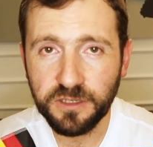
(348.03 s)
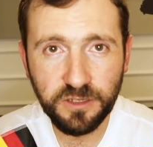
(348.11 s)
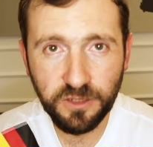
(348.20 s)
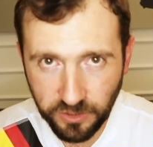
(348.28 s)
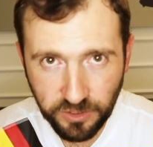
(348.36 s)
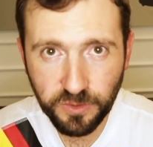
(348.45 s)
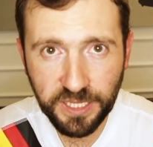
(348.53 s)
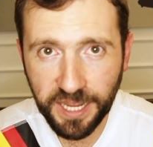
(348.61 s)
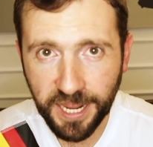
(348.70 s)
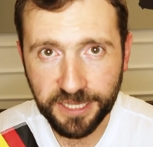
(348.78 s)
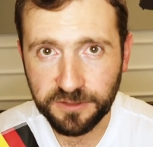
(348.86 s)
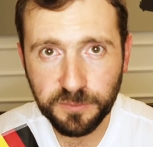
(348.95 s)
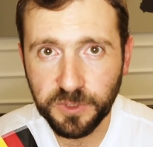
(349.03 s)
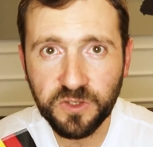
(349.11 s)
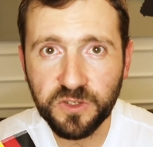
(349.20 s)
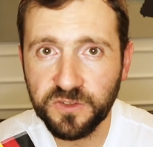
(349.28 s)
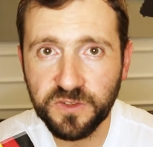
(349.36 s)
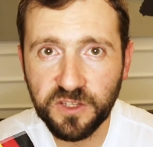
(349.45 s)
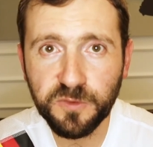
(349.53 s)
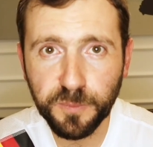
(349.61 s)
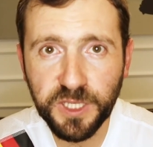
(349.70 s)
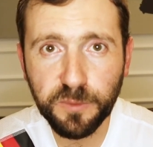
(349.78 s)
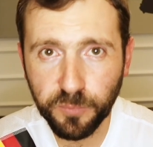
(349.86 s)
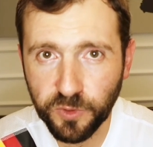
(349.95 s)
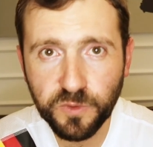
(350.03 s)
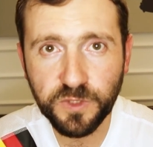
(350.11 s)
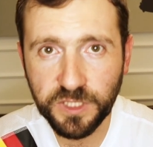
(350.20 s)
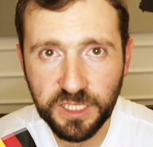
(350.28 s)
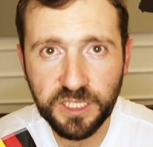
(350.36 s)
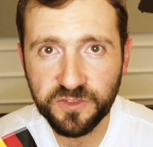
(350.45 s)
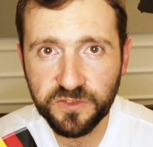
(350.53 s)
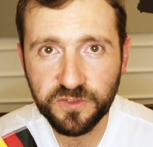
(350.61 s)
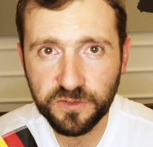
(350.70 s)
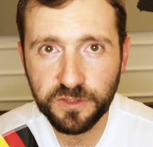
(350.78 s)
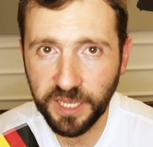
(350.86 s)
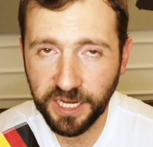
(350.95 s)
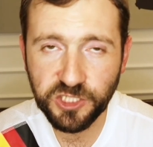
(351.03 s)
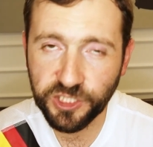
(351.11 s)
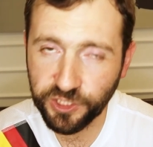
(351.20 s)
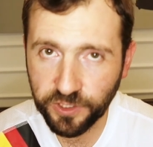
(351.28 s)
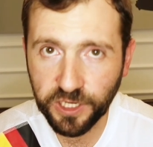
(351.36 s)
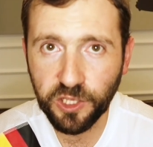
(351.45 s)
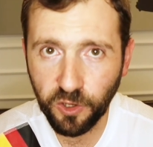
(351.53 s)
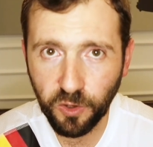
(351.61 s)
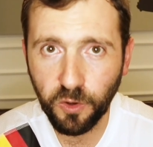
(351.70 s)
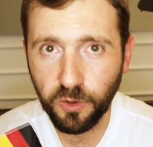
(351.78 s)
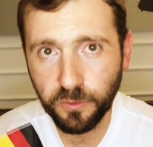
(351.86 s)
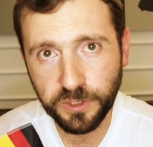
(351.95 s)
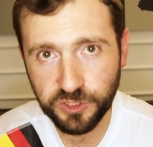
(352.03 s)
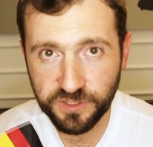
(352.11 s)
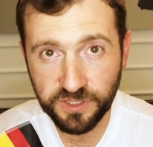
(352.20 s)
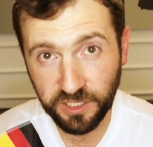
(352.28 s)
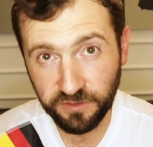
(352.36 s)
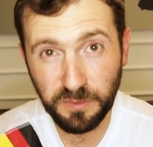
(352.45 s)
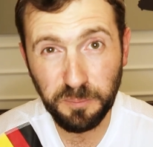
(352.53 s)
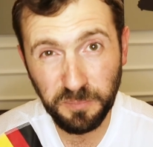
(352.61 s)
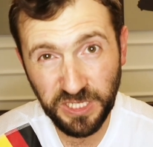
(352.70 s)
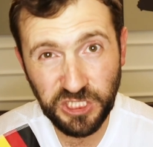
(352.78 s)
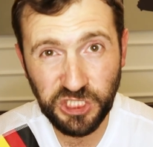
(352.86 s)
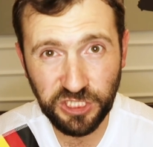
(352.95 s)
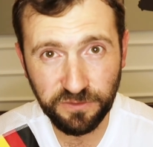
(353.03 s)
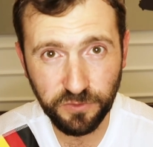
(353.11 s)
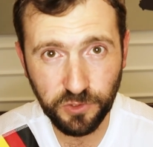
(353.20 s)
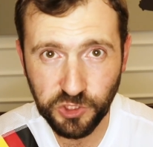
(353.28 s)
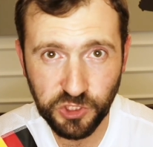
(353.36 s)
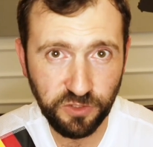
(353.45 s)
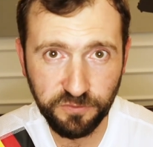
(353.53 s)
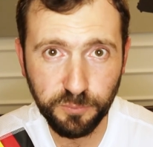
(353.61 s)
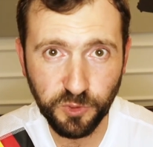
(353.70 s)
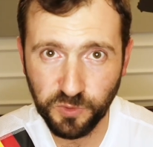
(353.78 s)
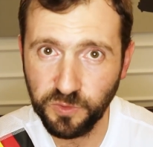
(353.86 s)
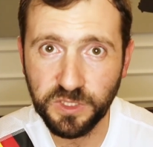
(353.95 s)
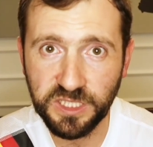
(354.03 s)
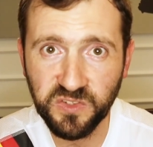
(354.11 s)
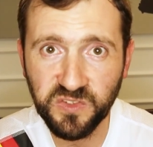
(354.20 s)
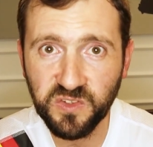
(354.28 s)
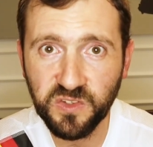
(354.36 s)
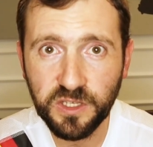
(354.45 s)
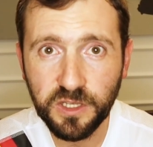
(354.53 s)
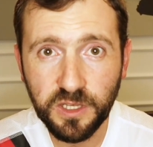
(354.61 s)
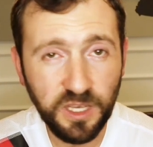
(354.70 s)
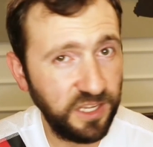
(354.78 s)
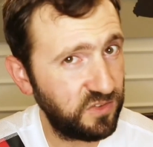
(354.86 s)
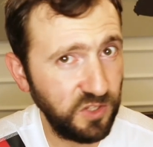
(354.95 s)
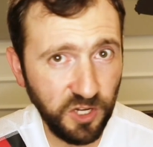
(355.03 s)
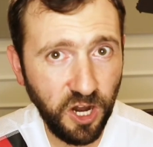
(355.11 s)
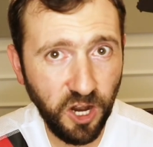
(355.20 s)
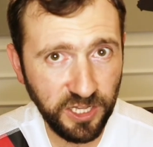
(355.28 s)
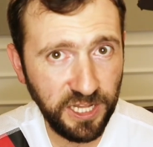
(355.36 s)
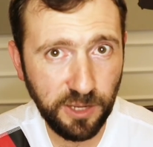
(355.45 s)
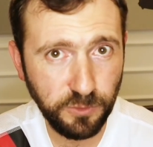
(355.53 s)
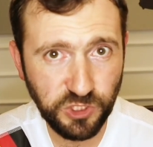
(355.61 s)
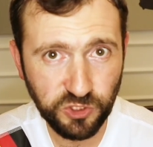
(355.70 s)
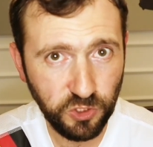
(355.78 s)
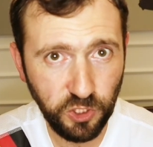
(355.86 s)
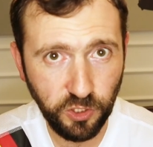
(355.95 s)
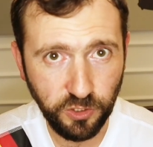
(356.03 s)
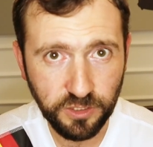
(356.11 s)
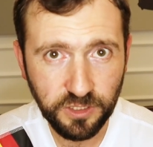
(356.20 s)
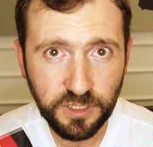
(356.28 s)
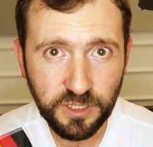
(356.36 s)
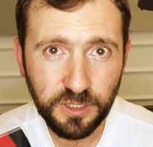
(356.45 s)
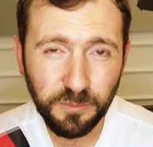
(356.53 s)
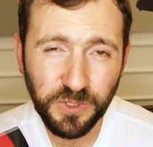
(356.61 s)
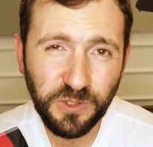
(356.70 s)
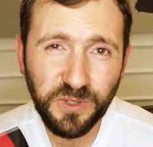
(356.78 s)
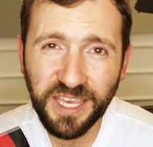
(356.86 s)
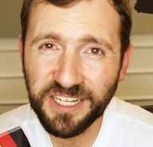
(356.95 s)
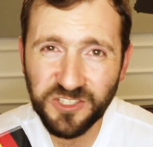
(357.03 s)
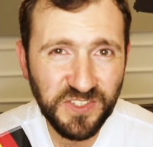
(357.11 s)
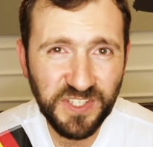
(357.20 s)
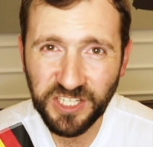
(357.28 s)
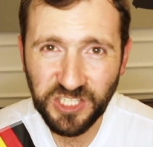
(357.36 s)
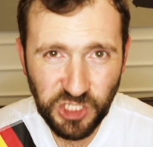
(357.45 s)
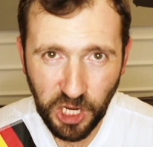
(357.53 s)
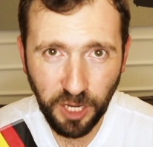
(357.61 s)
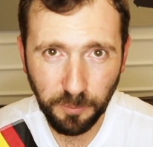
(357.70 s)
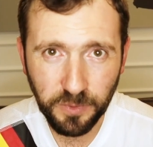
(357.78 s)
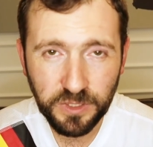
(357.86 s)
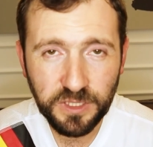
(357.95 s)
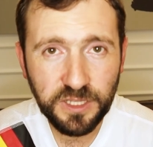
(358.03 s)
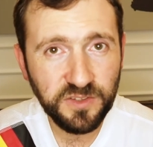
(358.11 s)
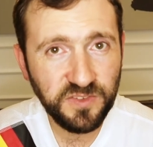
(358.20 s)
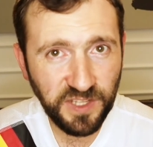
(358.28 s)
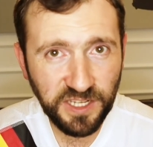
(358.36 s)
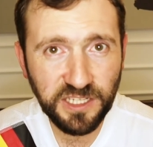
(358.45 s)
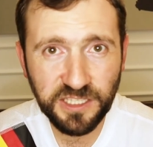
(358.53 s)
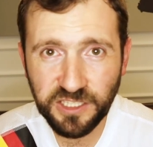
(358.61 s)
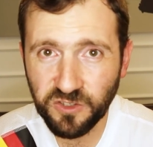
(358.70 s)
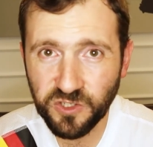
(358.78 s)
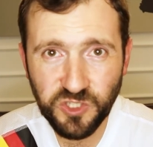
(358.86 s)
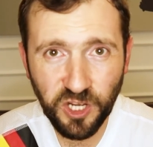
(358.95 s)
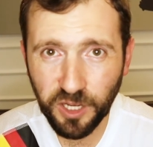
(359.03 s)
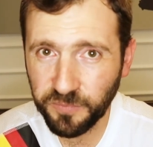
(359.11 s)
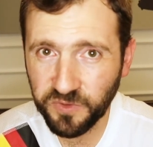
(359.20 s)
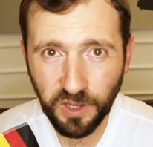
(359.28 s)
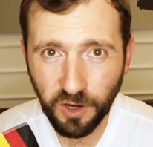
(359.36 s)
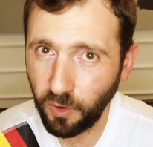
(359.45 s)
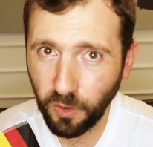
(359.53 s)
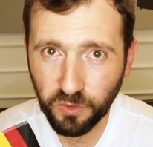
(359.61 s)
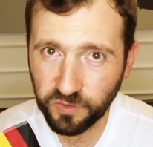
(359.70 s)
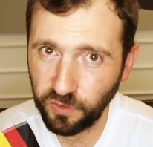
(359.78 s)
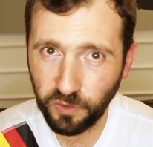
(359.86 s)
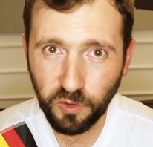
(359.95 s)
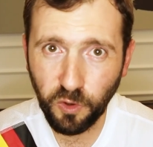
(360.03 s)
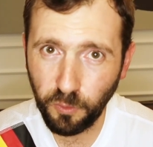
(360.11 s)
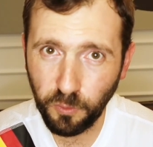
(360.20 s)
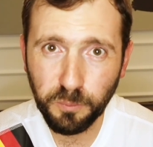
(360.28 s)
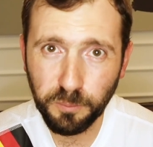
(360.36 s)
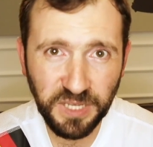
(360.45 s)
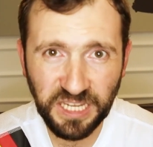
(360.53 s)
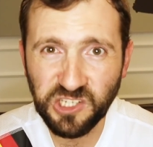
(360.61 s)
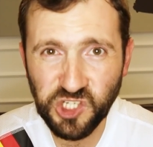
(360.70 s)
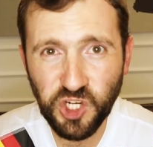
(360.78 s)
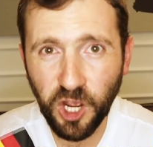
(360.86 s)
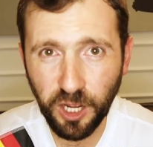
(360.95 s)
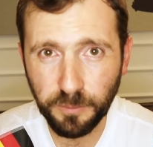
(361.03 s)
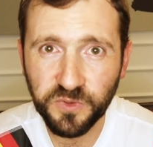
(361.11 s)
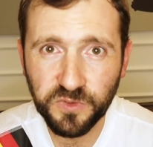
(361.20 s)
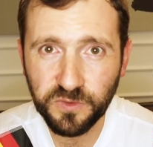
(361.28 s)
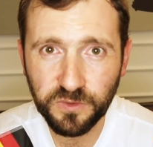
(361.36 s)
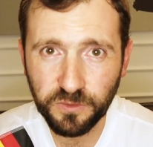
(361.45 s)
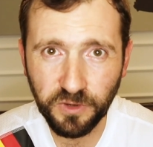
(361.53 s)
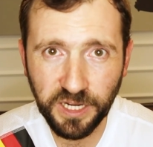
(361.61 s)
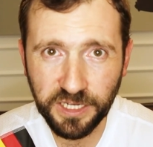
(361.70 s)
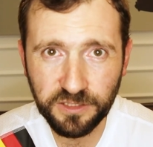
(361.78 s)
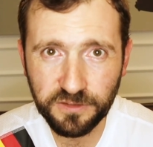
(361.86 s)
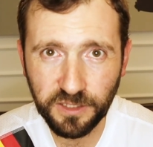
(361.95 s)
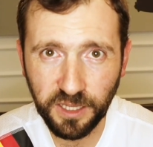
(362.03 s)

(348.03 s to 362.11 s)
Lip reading: No, you can't, because they speak Portuguese, actually Criollo, which is kind of a pidgin version of Portuguese. It's not a hard language to learn, but you can't just get a job. Secondly, their jobs are also low-paid jobs, right?